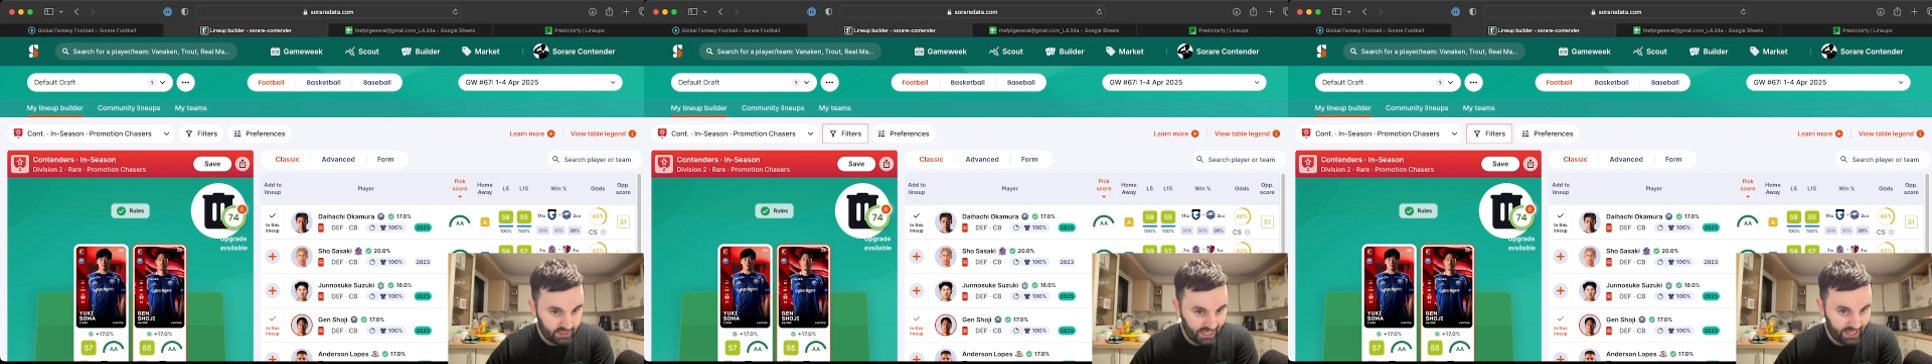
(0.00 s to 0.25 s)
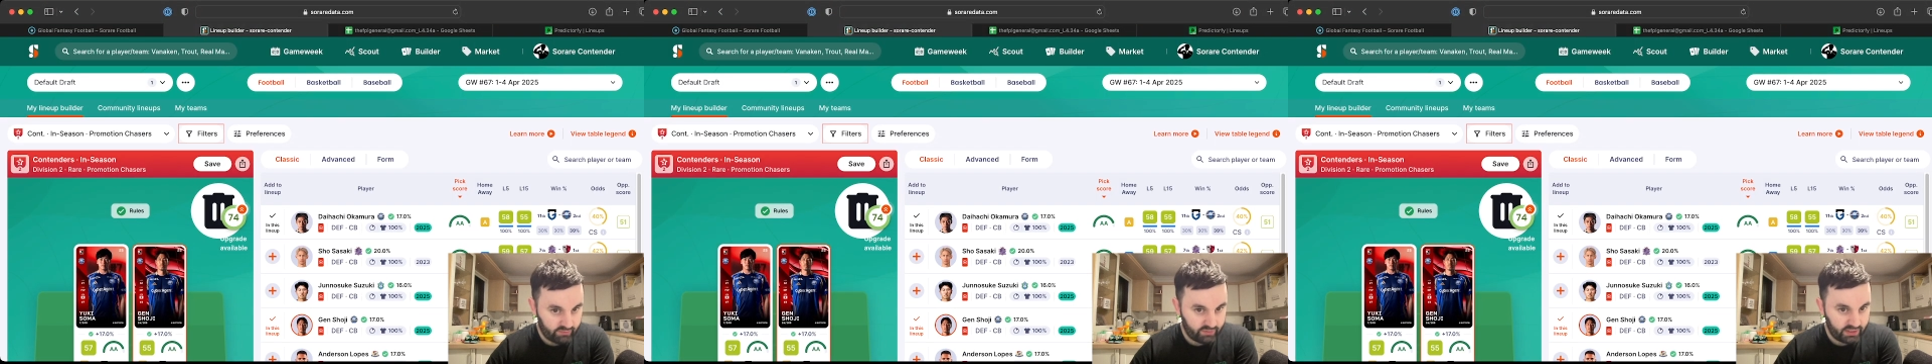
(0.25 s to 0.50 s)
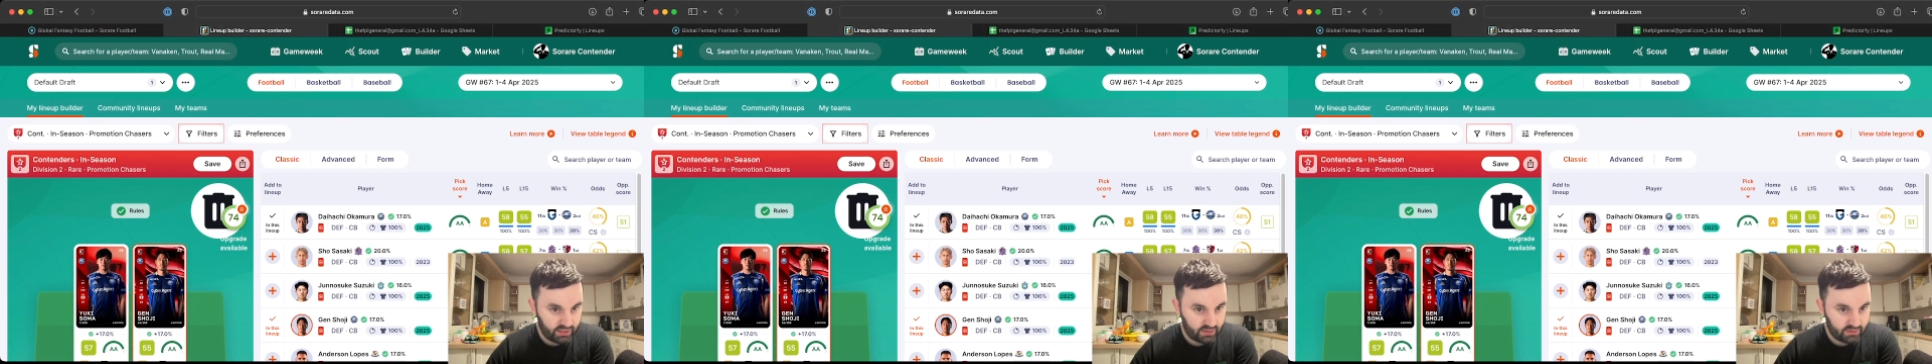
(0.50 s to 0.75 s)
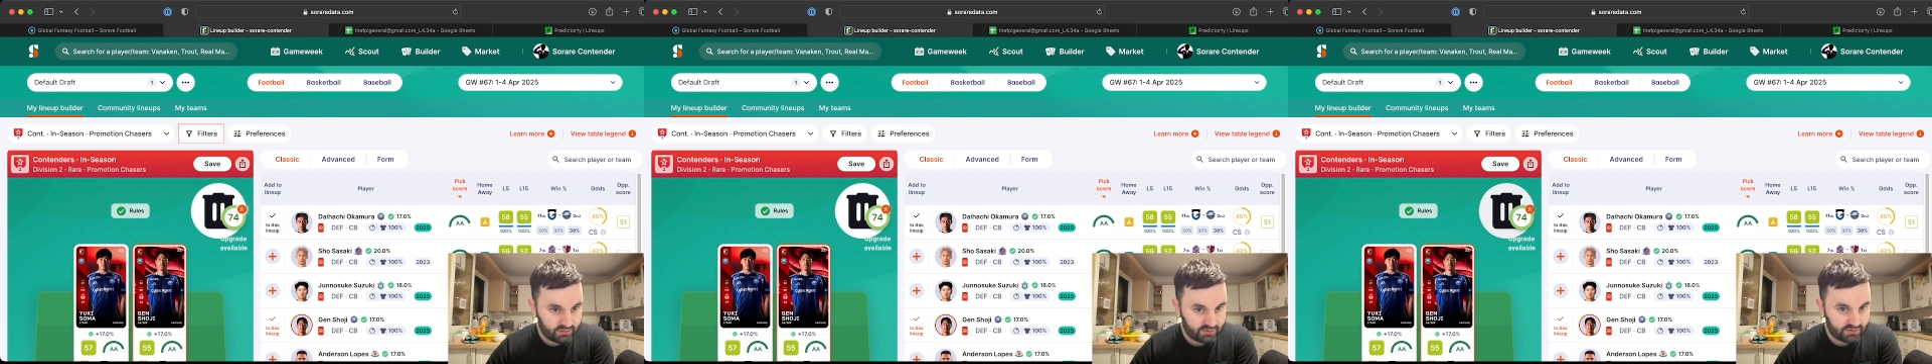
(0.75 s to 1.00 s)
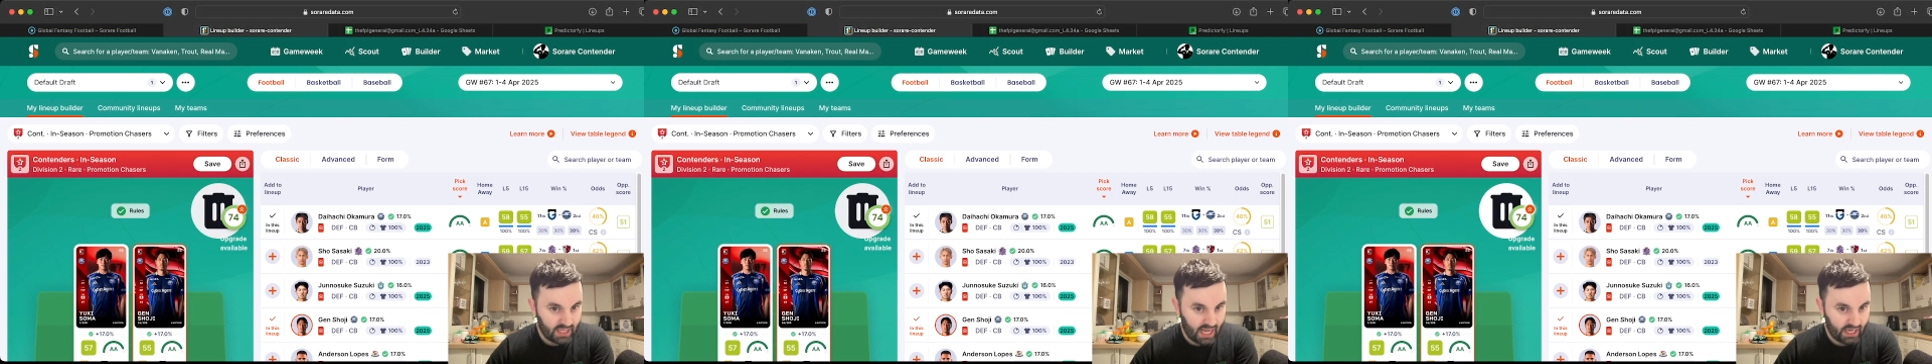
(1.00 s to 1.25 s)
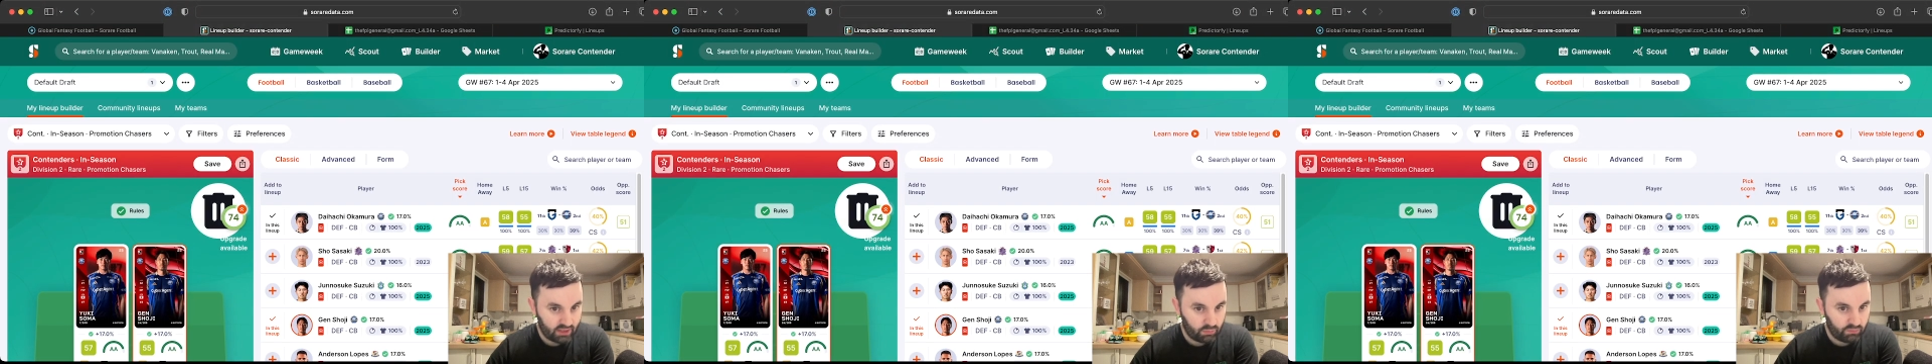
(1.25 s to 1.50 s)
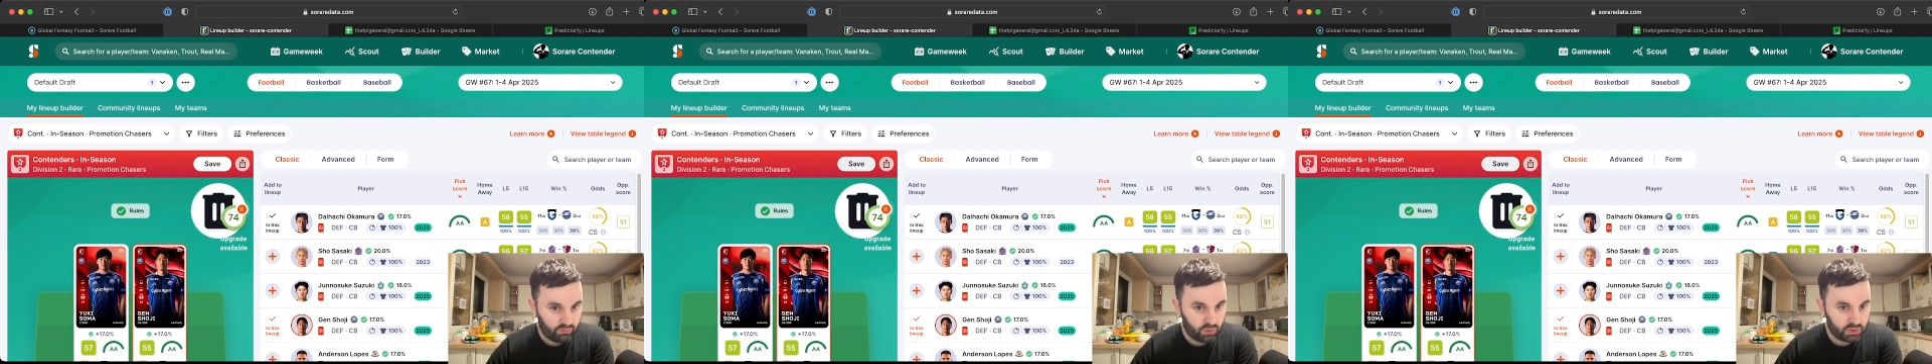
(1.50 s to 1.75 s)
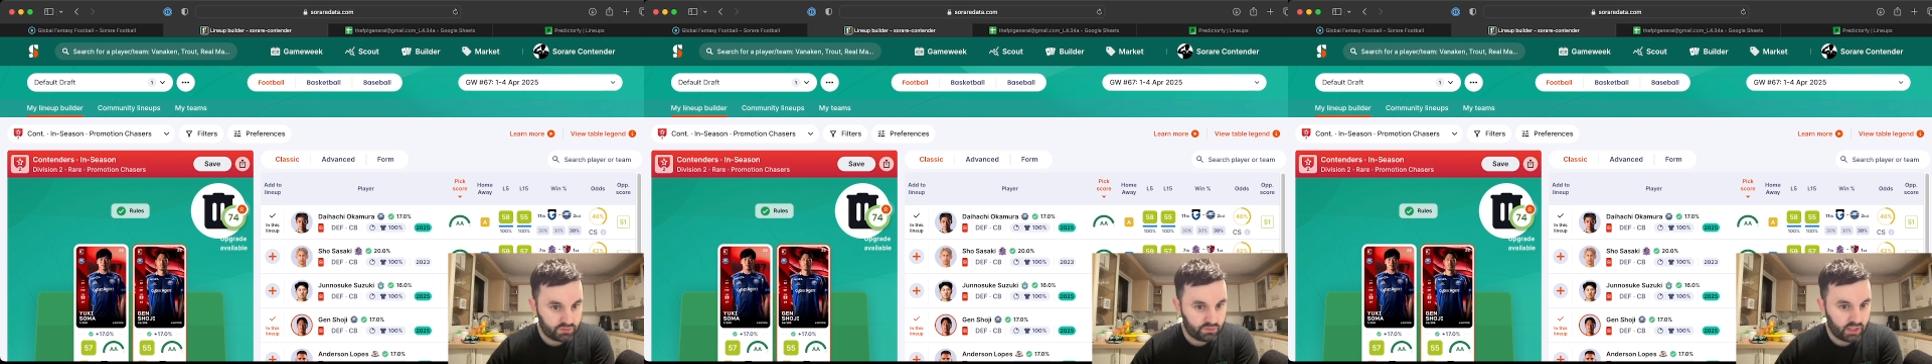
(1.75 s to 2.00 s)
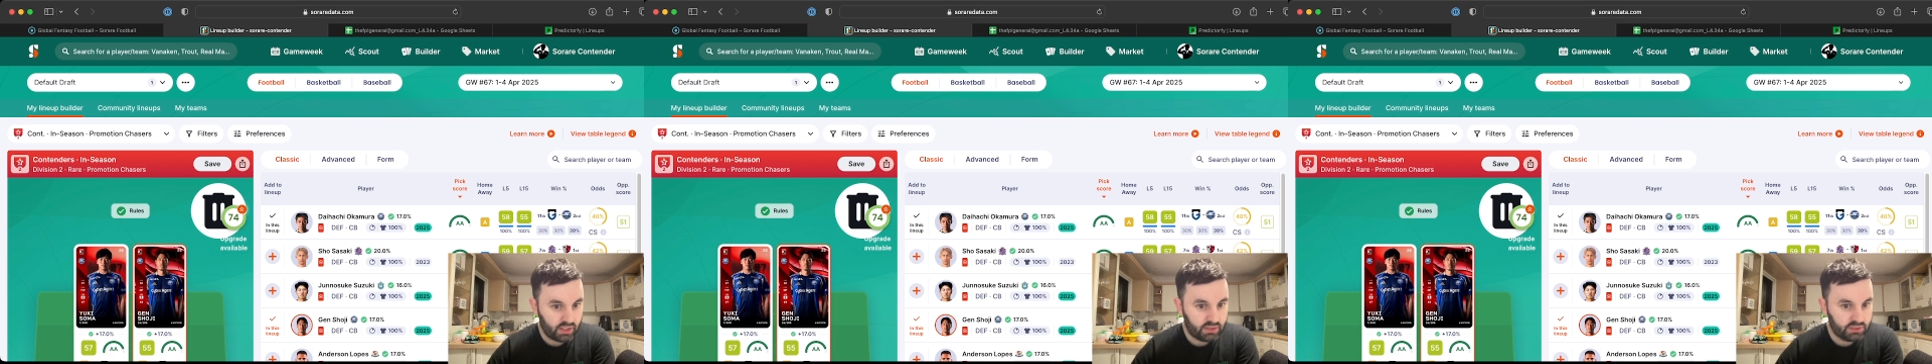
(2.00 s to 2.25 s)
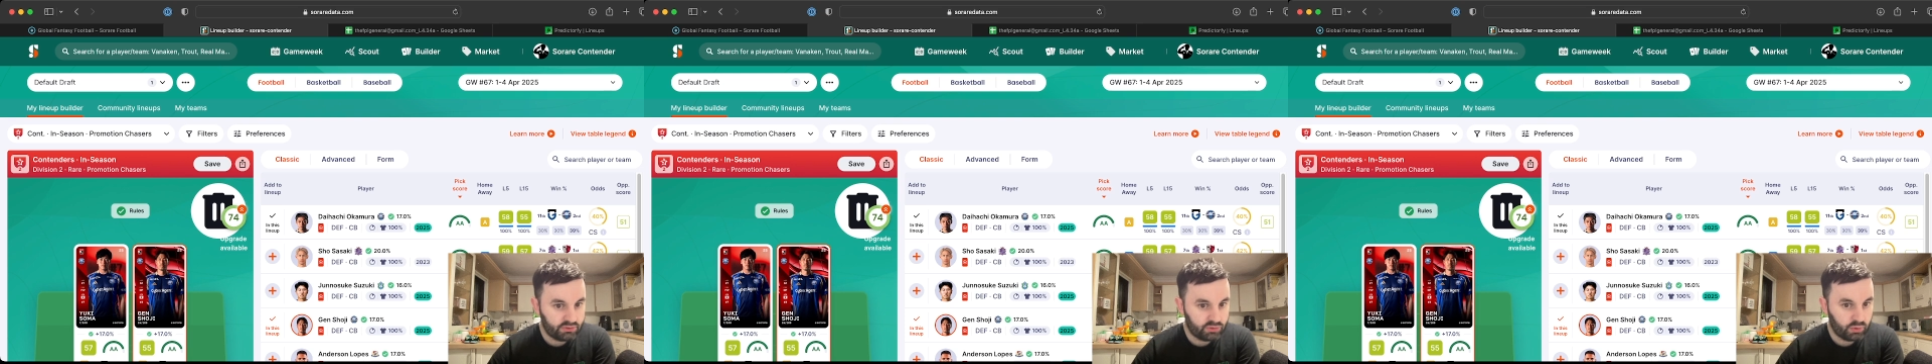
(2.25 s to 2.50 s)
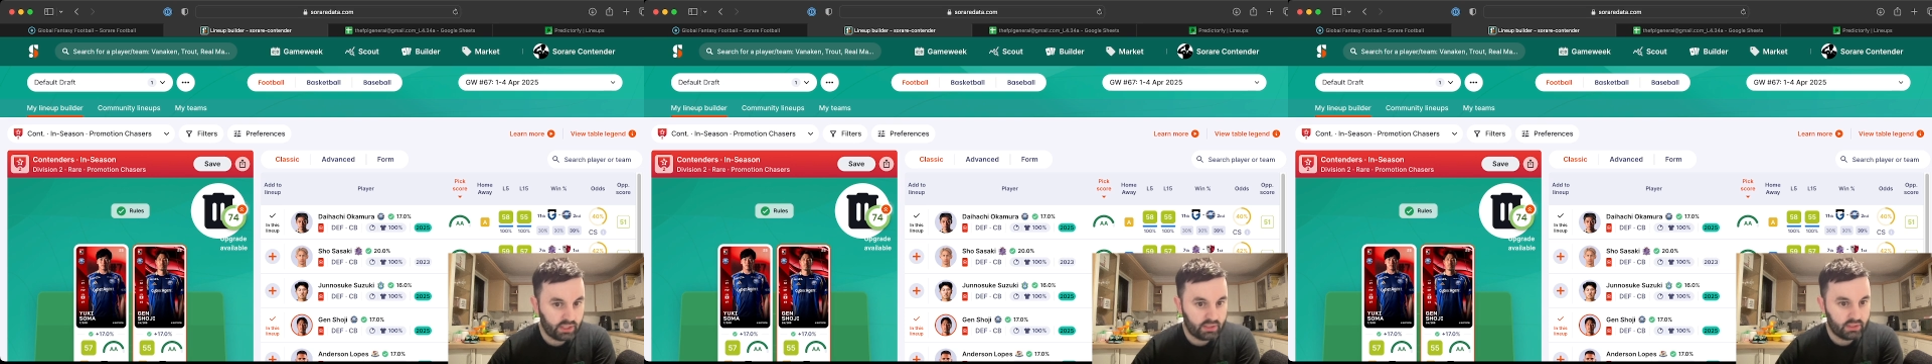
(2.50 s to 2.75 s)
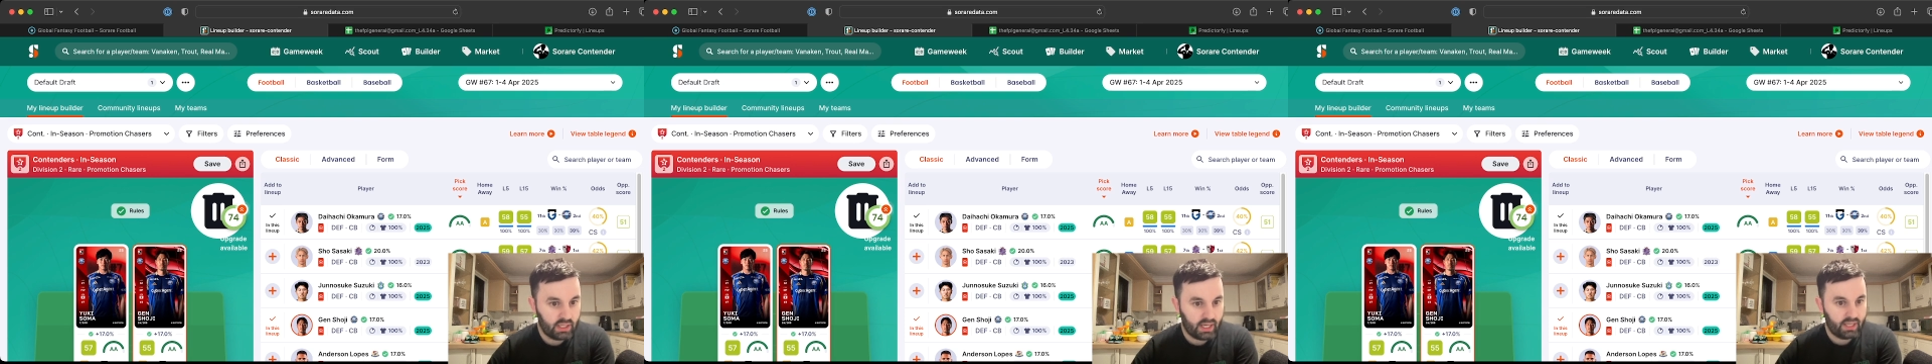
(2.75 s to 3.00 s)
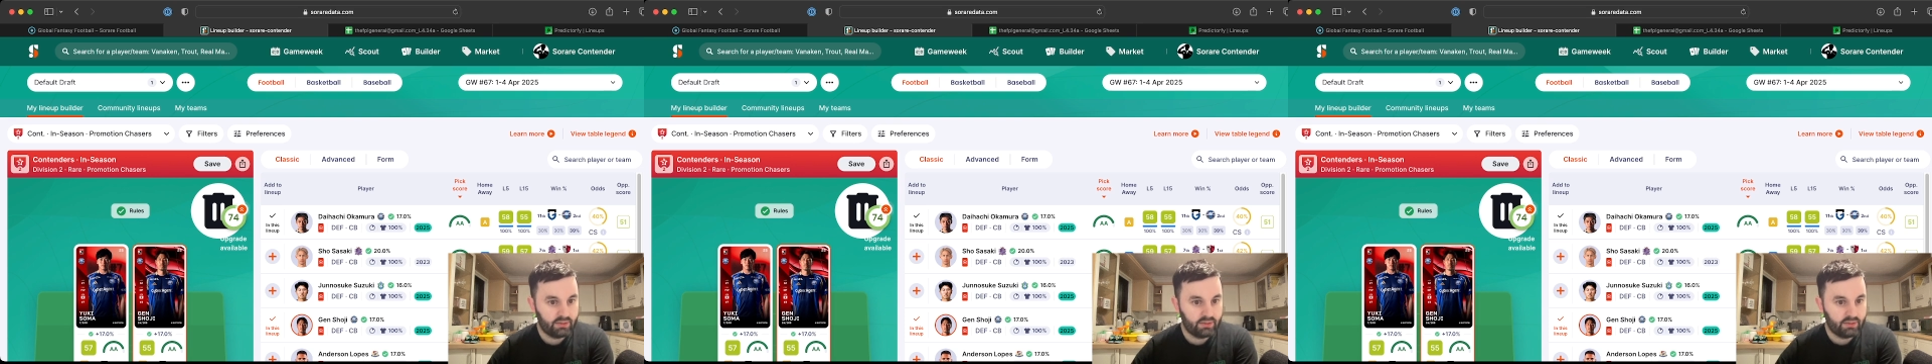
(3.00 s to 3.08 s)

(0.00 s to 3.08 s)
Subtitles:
heavy stack with Lucas Fernandez thrown in